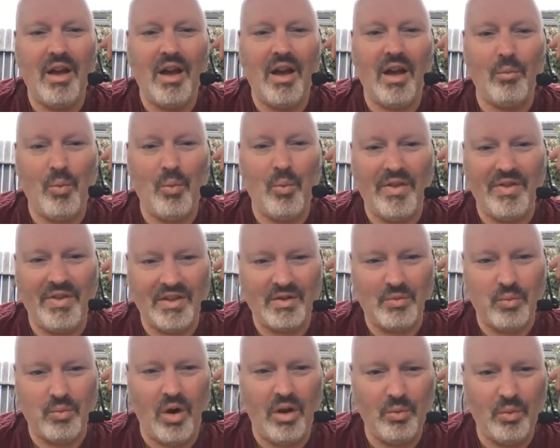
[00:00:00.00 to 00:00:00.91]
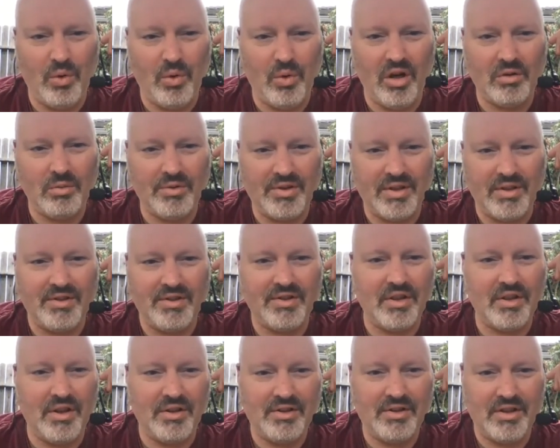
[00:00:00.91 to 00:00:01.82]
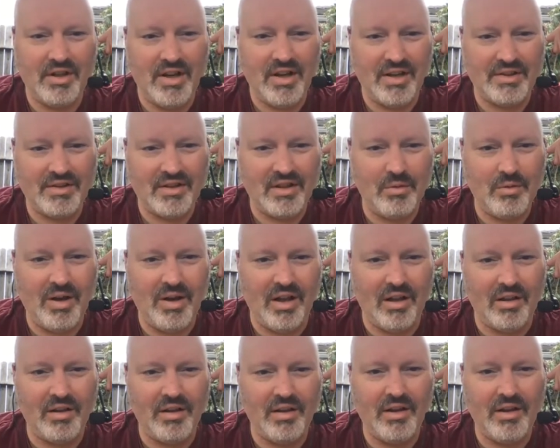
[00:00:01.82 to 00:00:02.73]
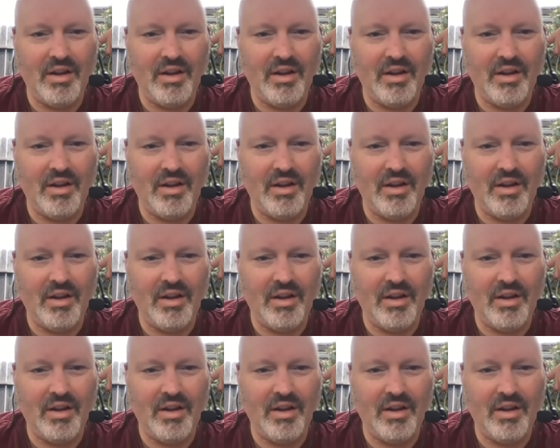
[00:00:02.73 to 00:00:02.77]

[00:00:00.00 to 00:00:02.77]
And when this one word was inserted in SQL,